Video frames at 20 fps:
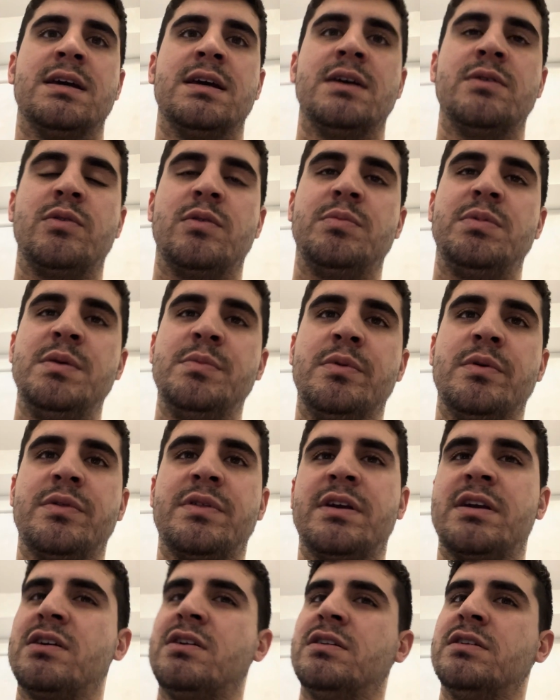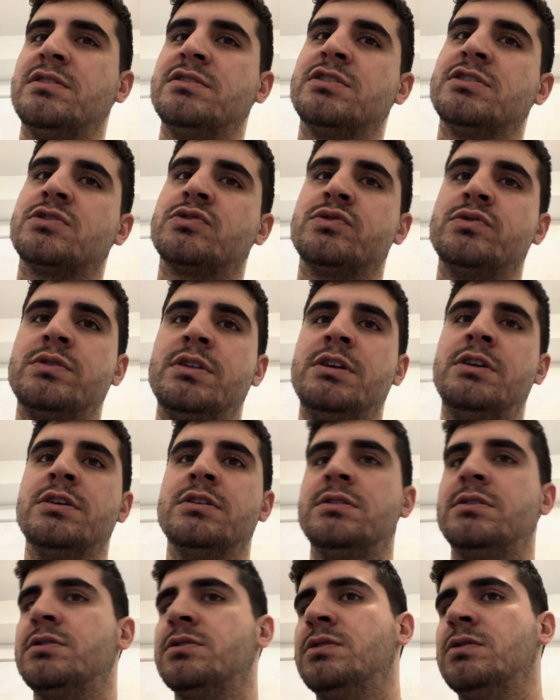when people think, oh, is it truly
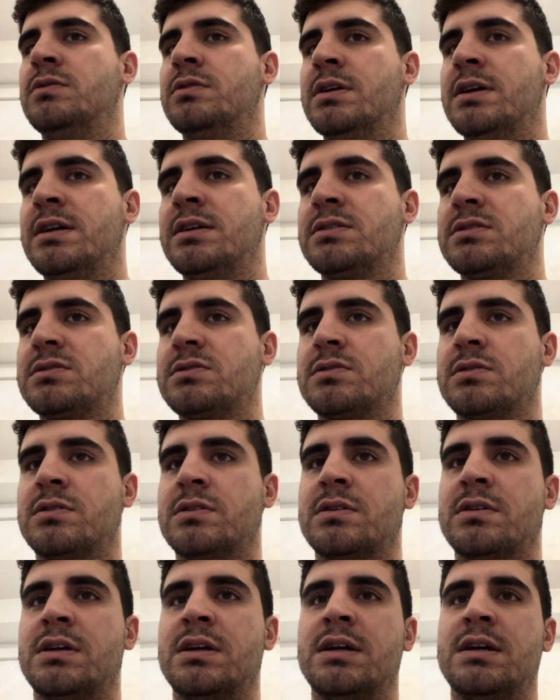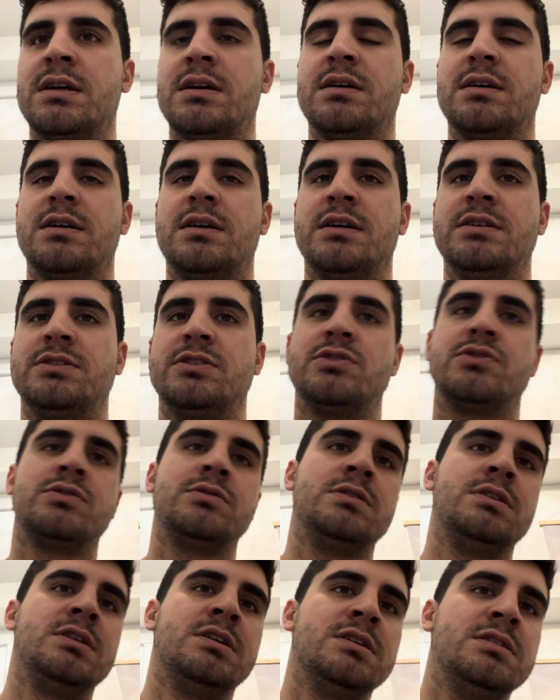good to do this, or is it
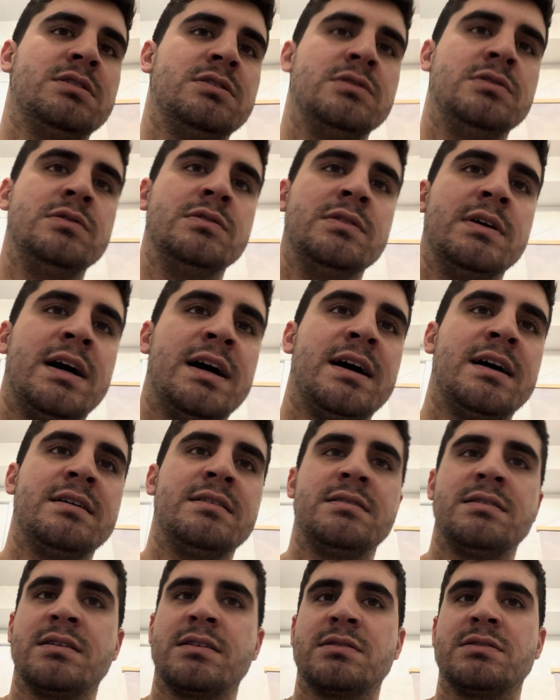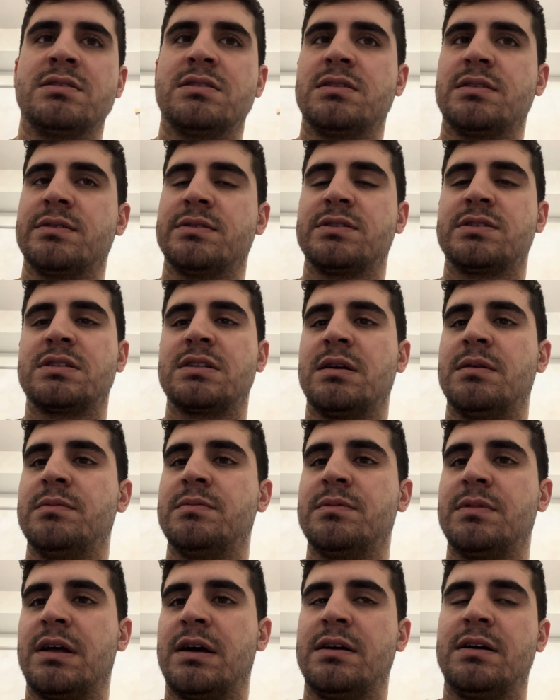truly good to do that,
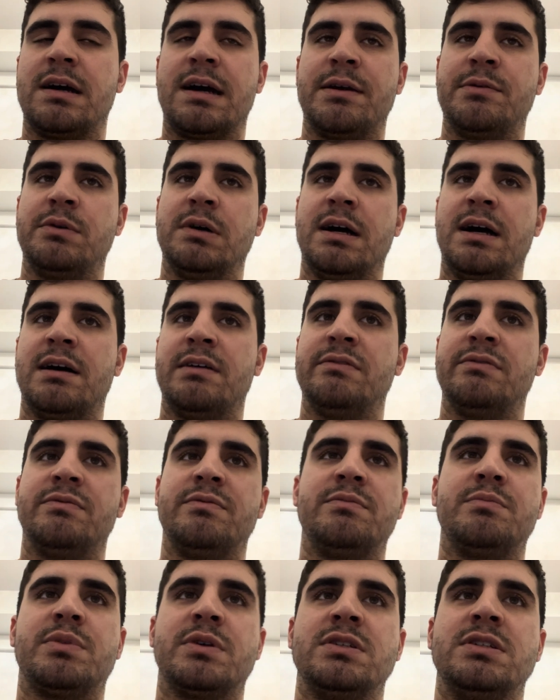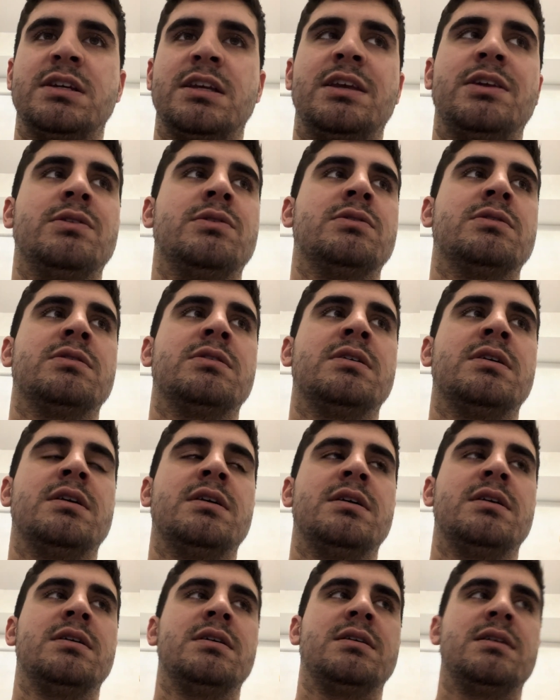I will have particular
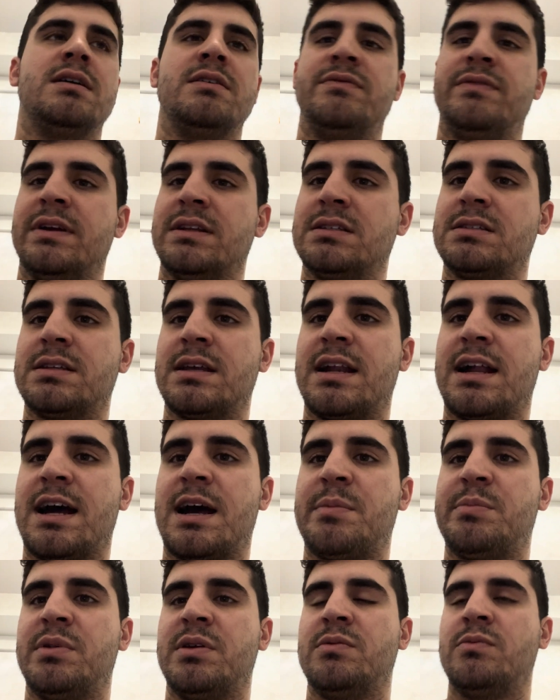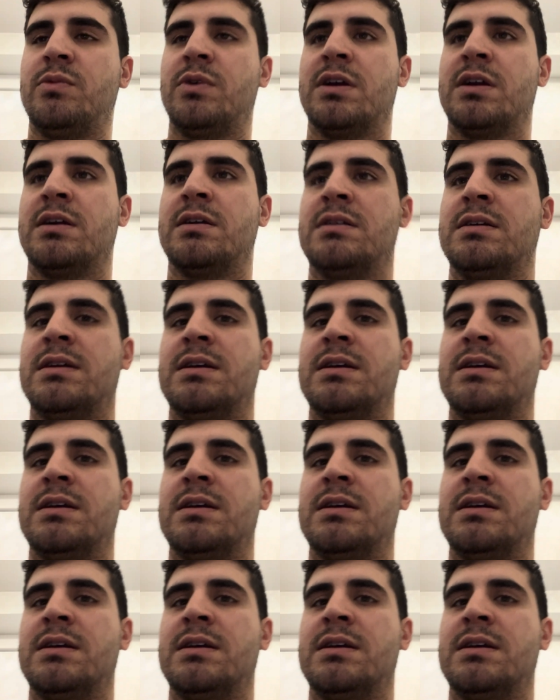events that happen where